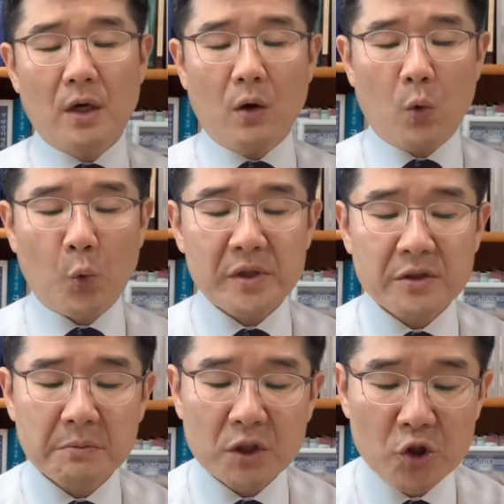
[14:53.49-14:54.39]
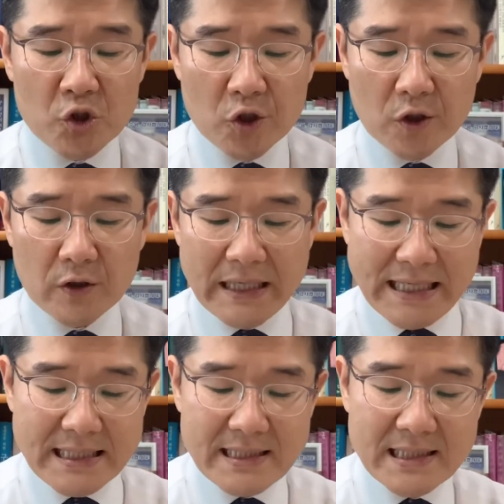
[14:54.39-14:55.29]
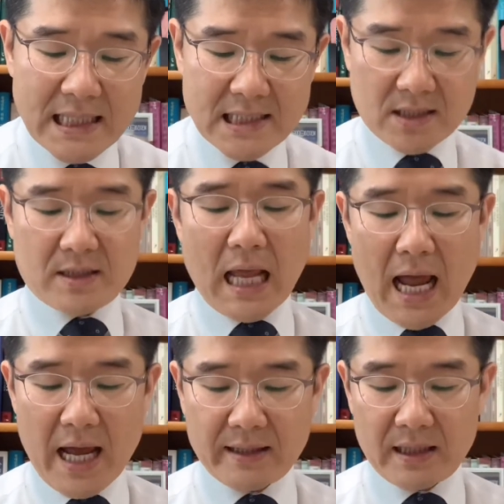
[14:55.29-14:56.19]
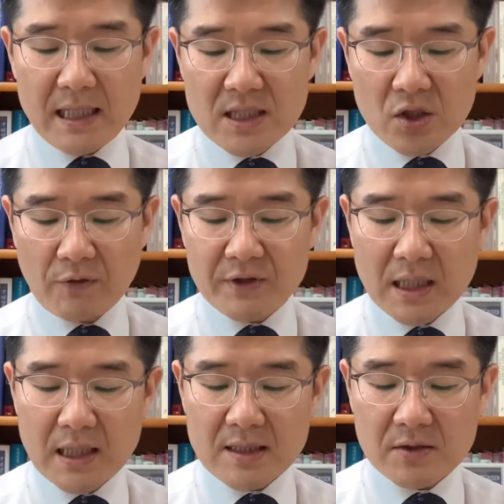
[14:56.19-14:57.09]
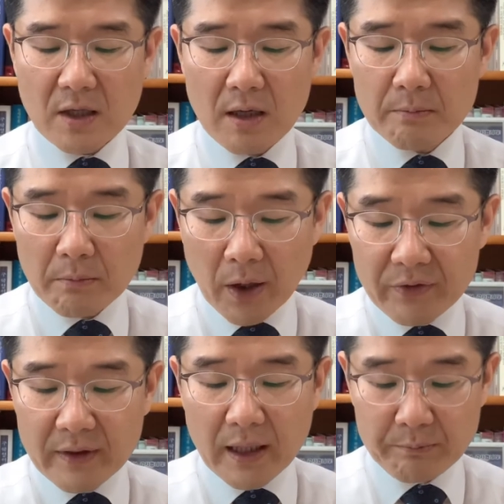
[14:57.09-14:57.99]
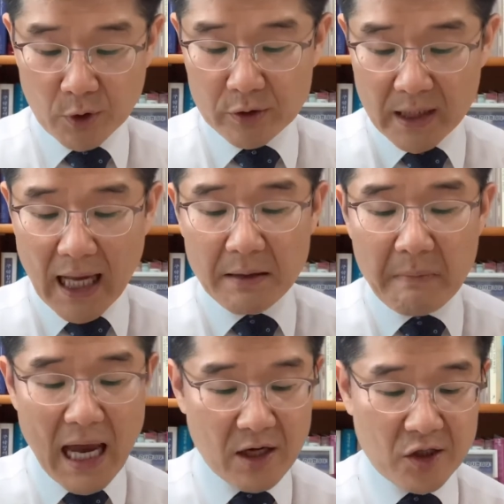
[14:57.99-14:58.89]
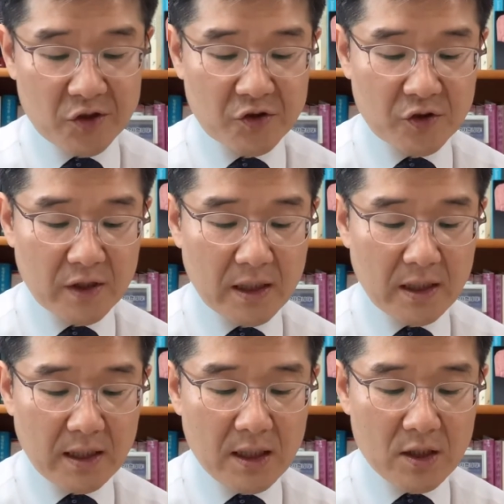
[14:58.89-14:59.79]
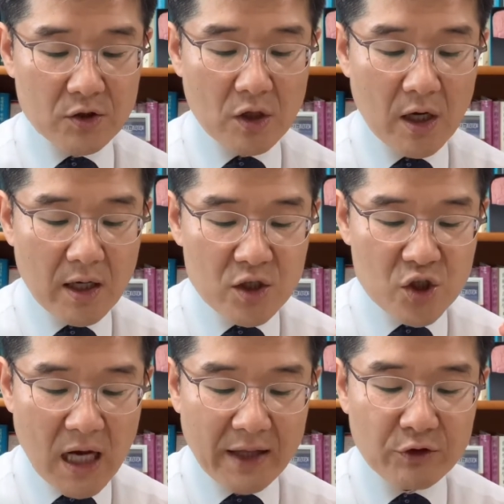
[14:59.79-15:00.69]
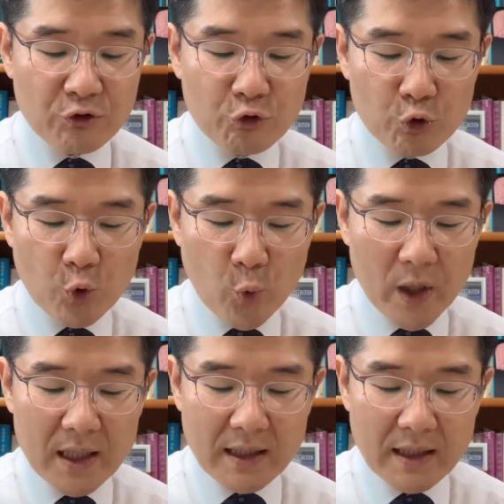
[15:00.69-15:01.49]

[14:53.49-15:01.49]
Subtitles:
Wisdom literature insists that each of these mundane matters is shot through with